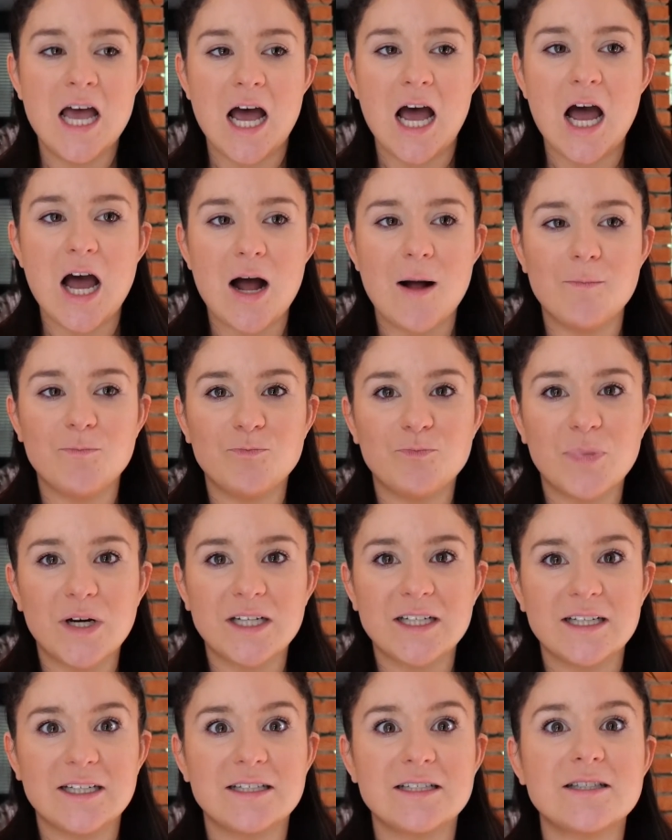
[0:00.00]

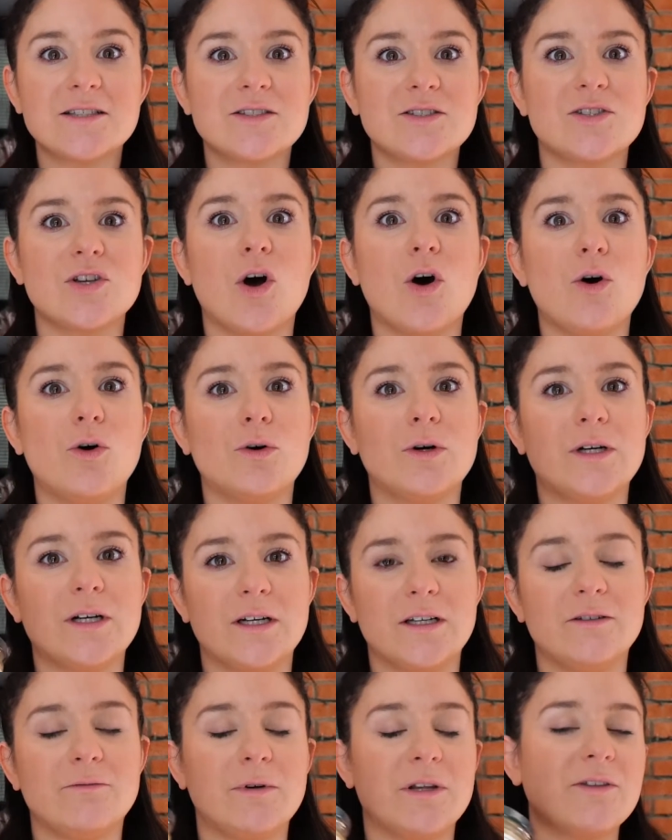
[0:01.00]
But it is so
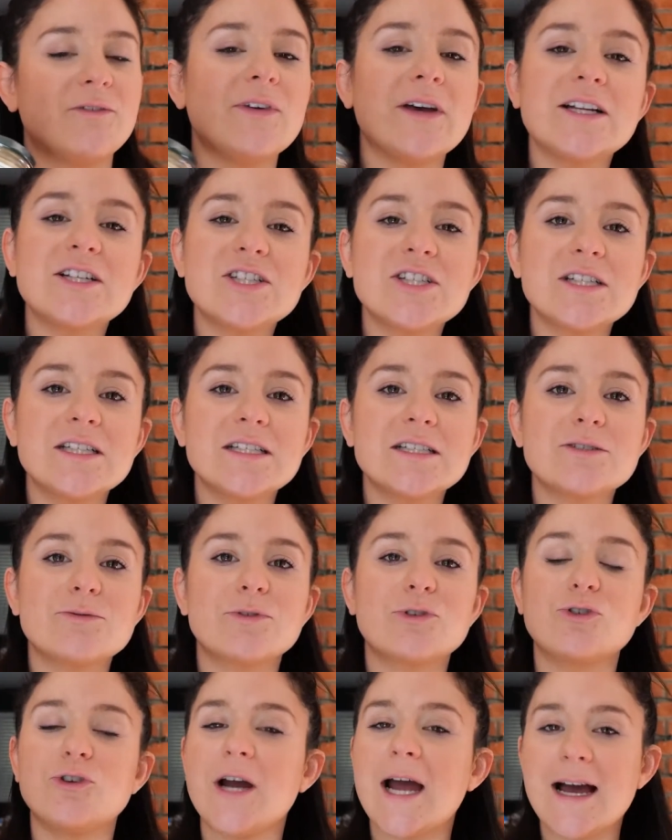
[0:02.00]
good with veggies,
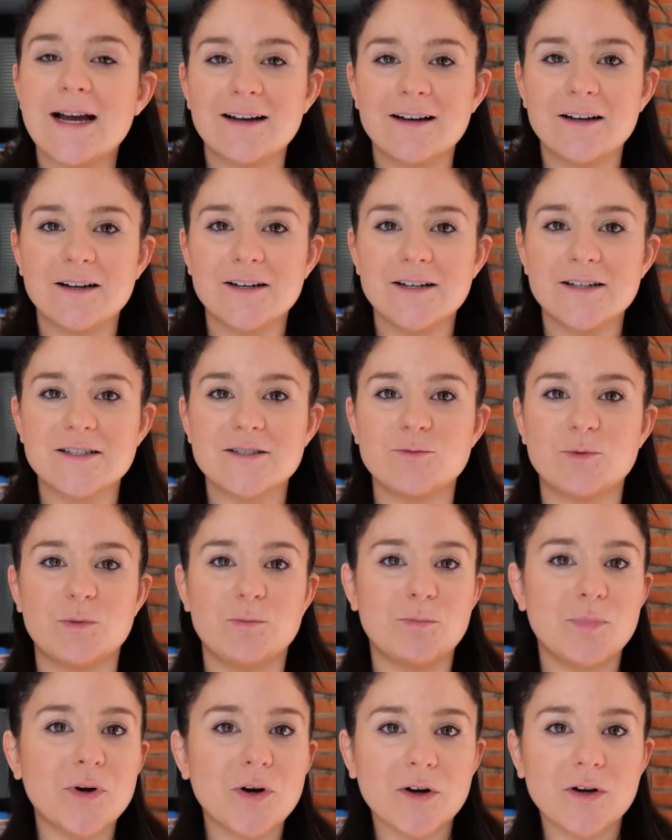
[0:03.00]
with crackers, with
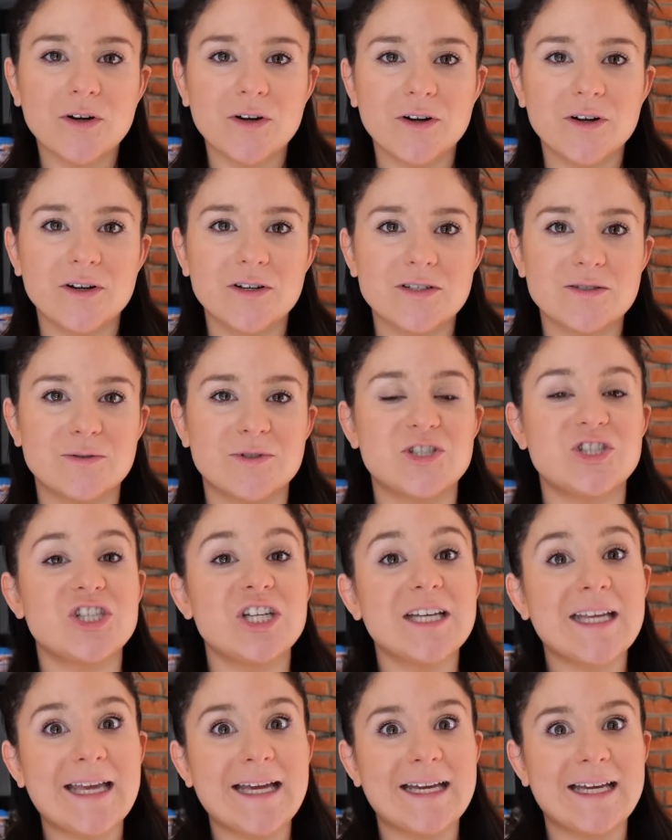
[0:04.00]
burgers, with
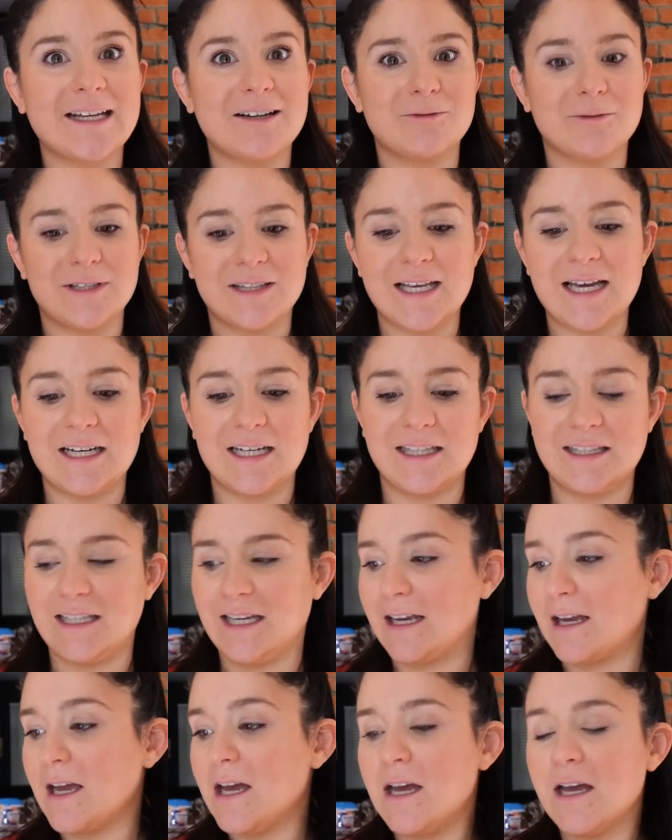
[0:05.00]
chicken, with
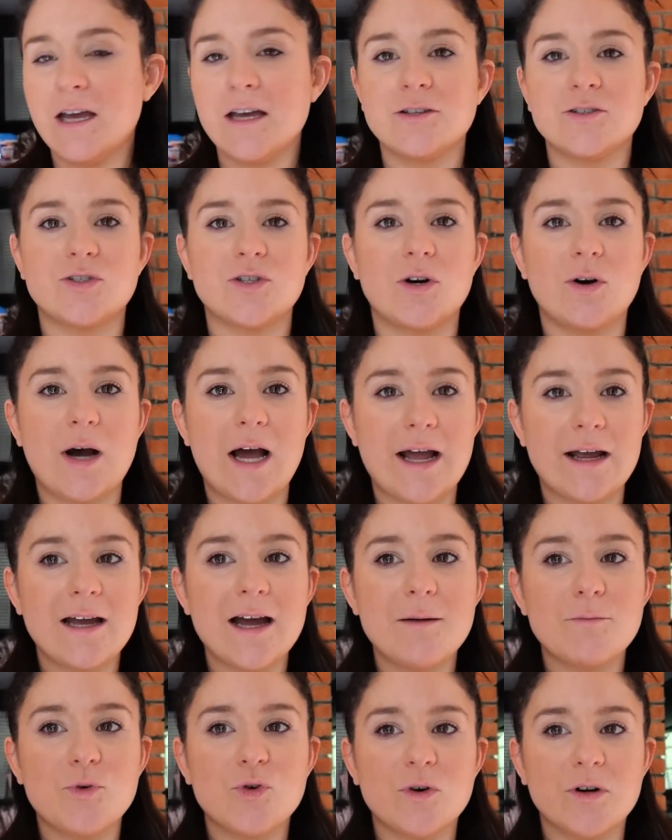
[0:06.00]
anything. So I
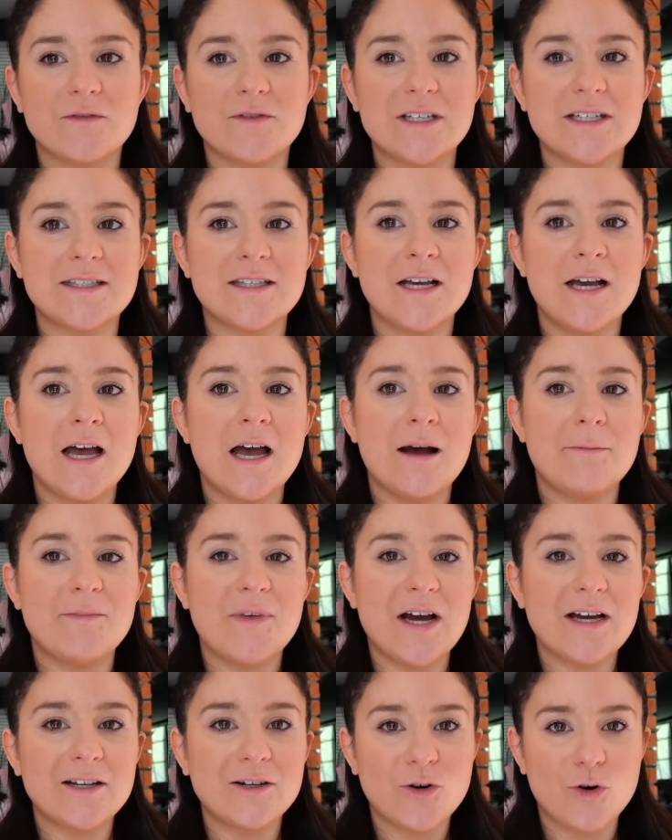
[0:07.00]
got more of this. I'm
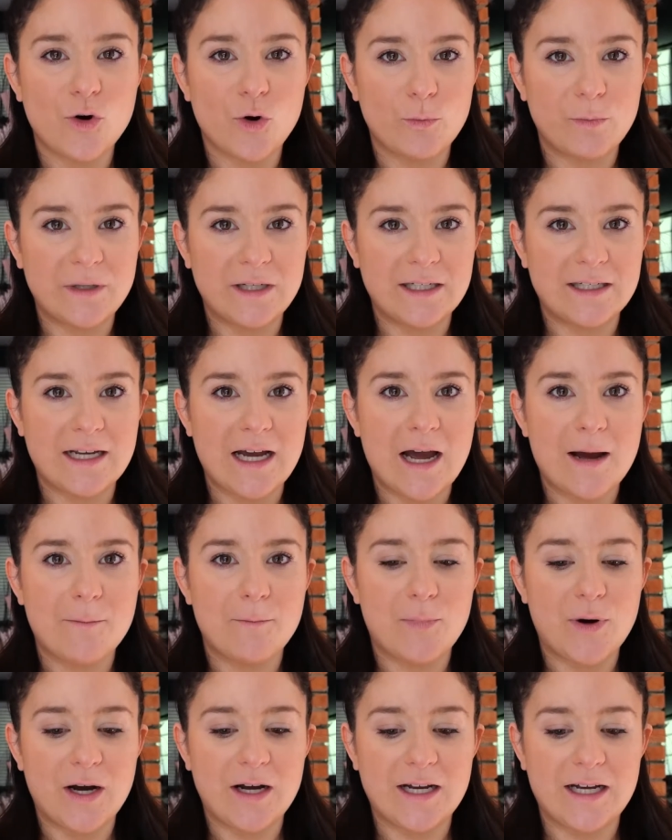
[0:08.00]
not going to open it
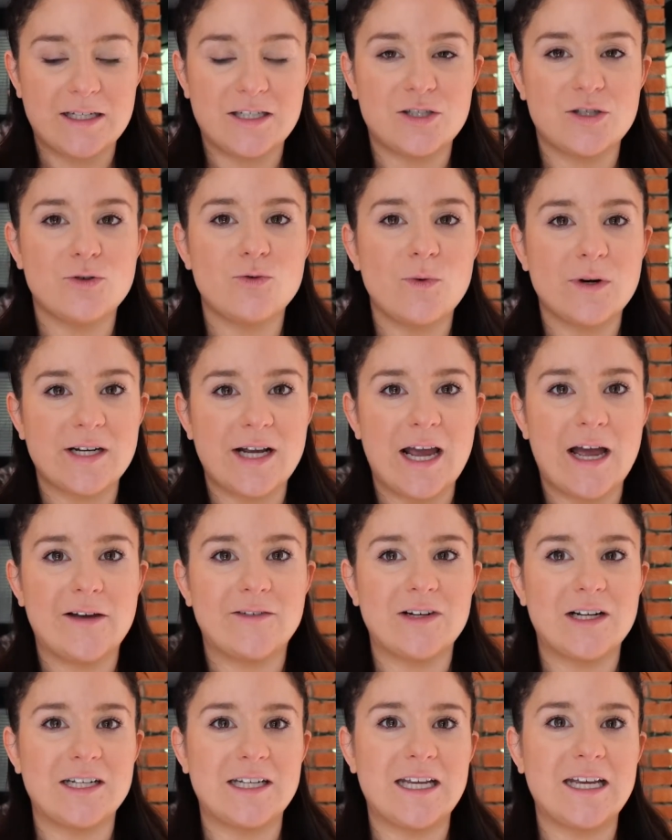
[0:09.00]
yet, but I do want to have
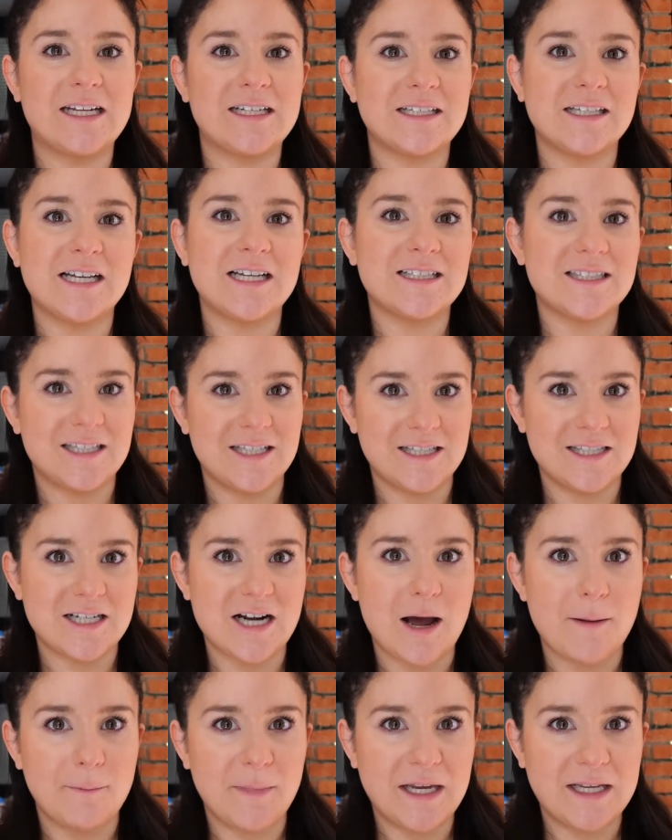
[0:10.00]
it on hand in case they
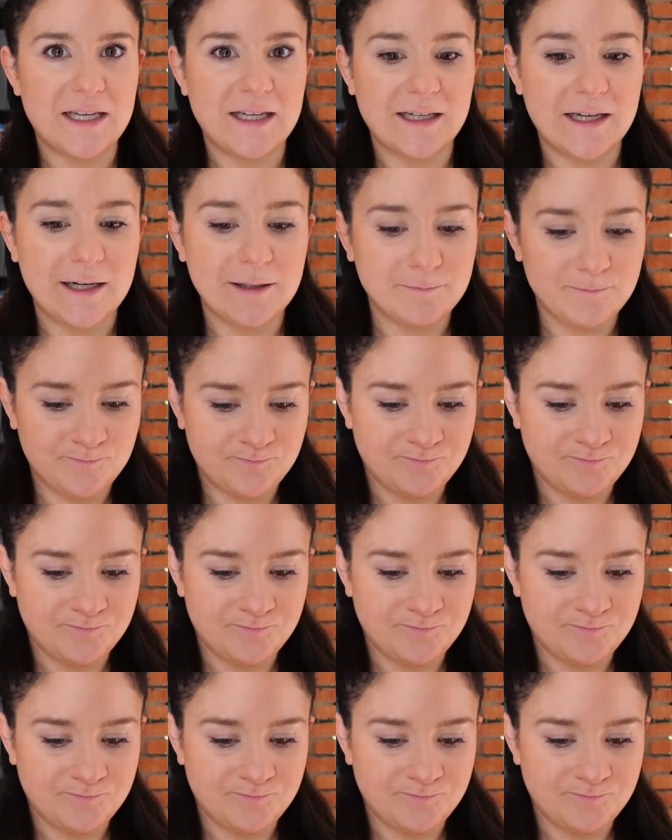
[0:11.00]
stop making it.